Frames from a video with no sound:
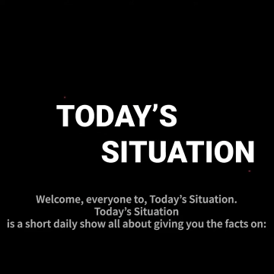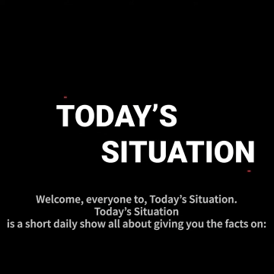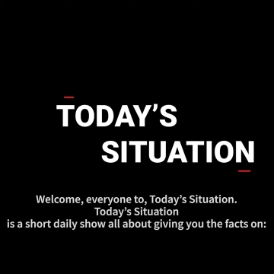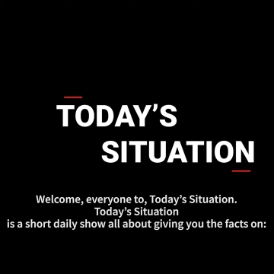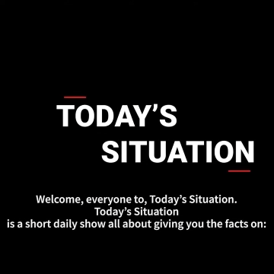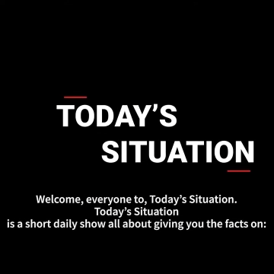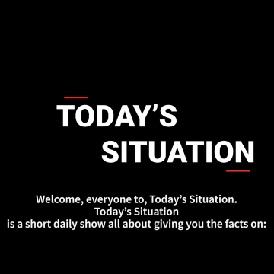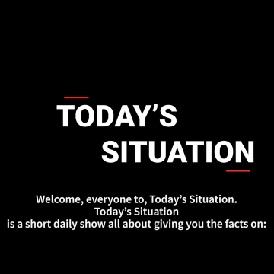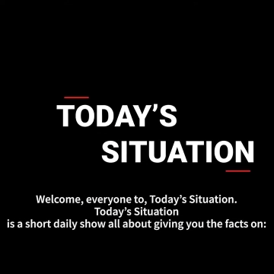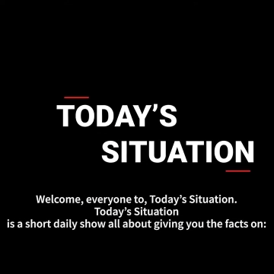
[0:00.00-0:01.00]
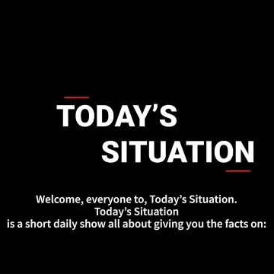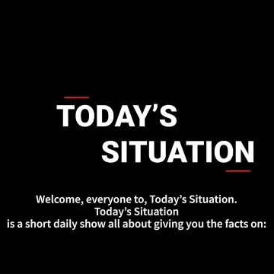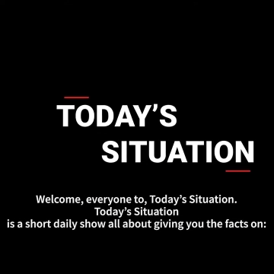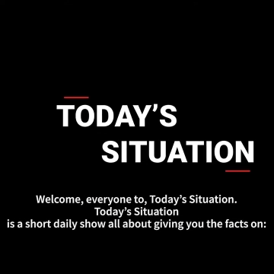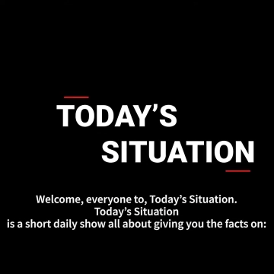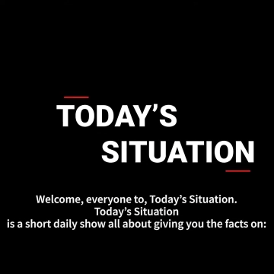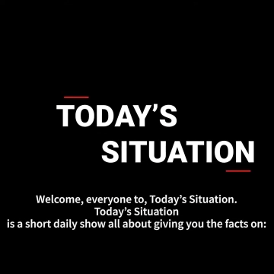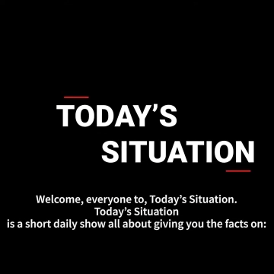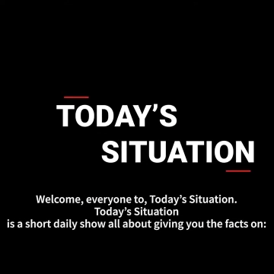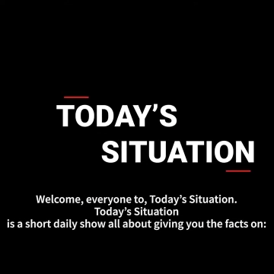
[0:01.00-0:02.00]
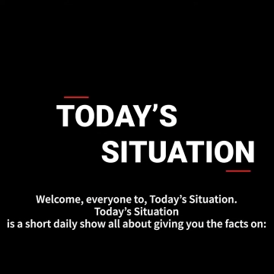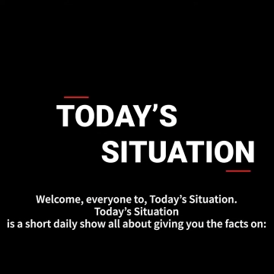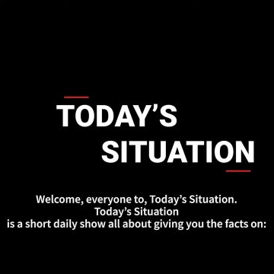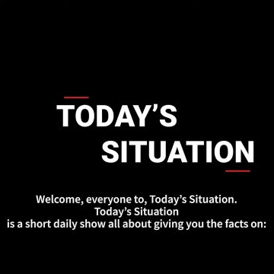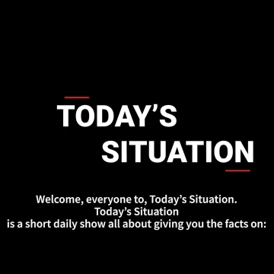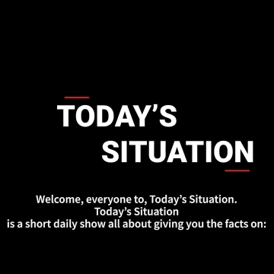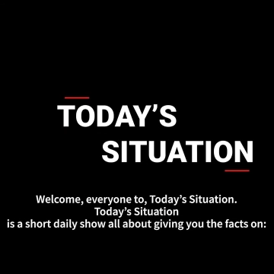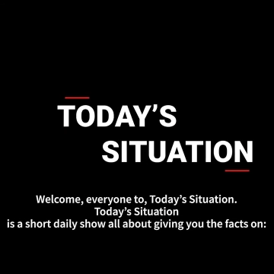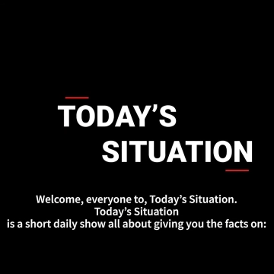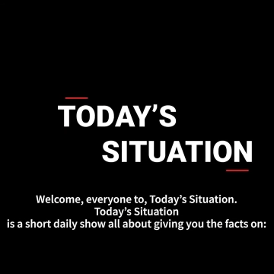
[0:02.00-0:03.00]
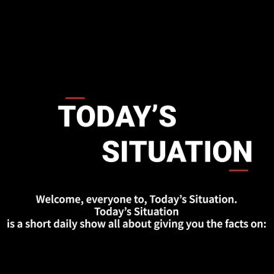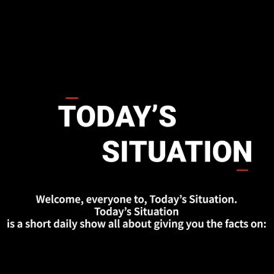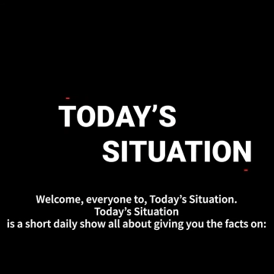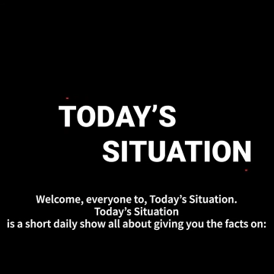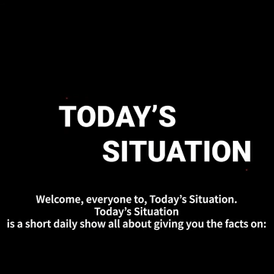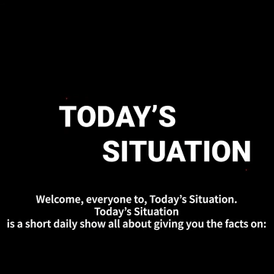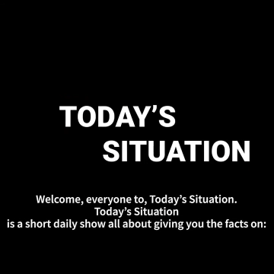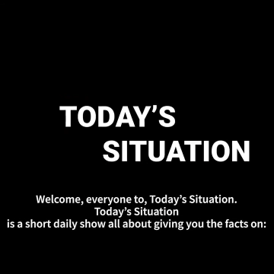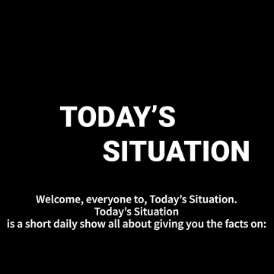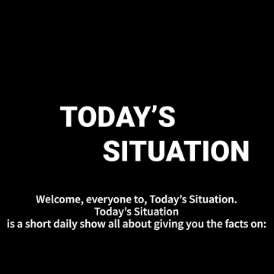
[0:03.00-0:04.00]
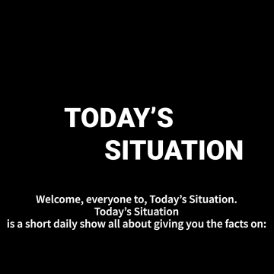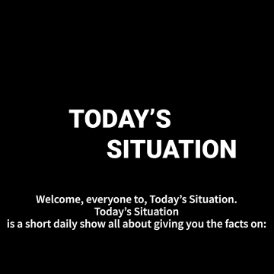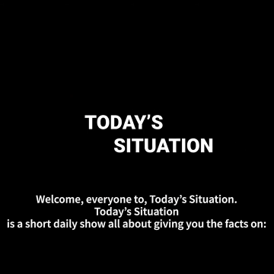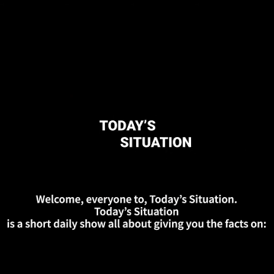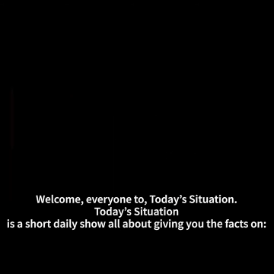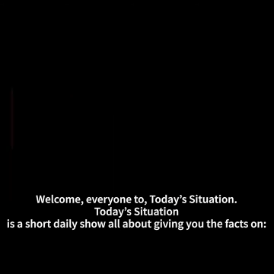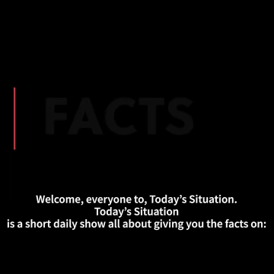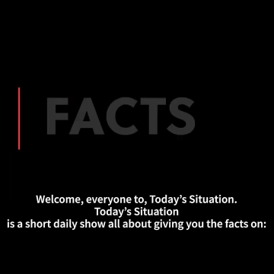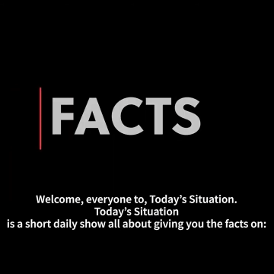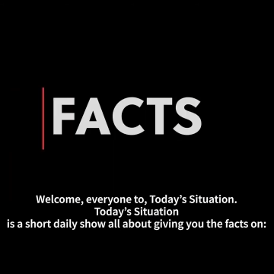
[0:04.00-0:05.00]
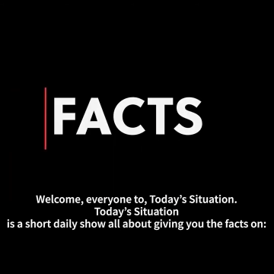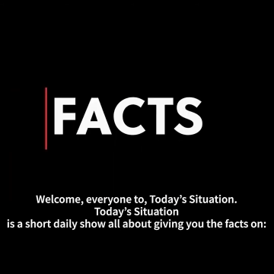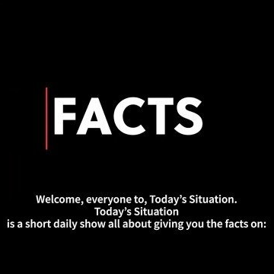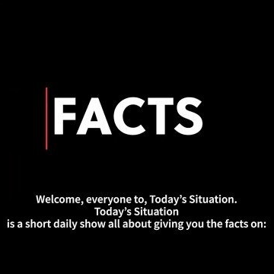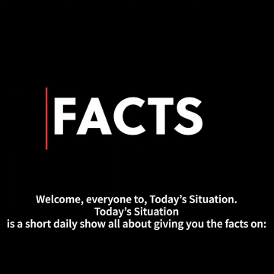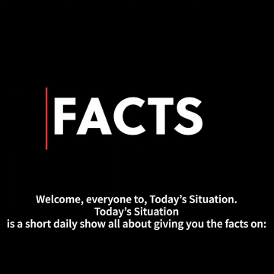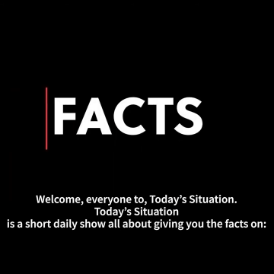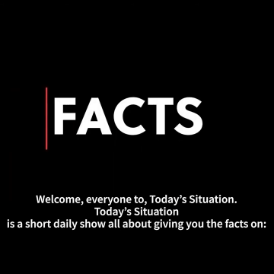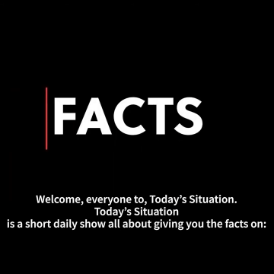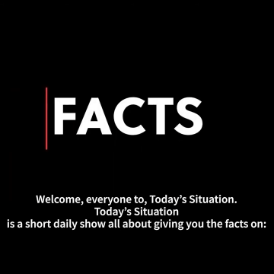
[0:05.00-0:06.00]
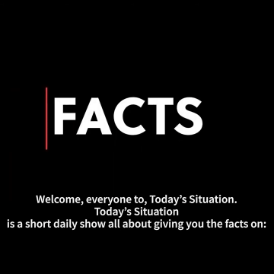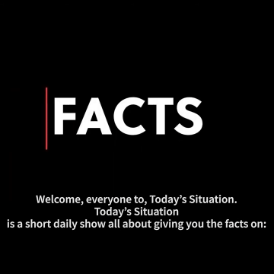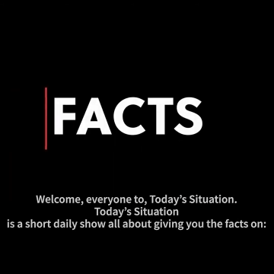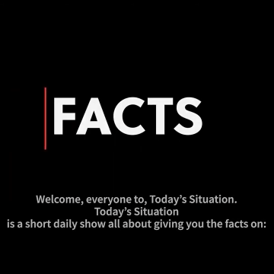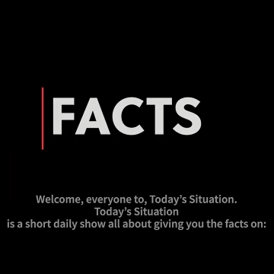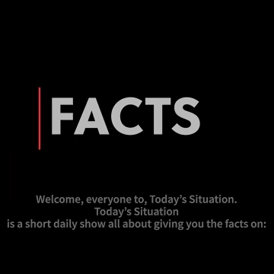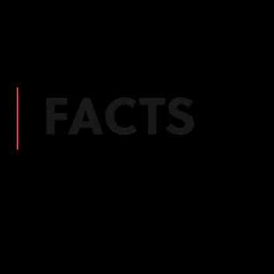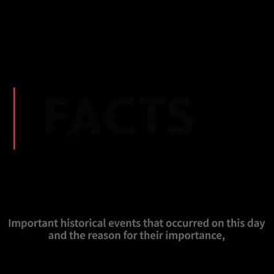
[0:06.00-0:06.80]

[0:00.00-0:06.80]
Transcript: [unreadable: no face in view]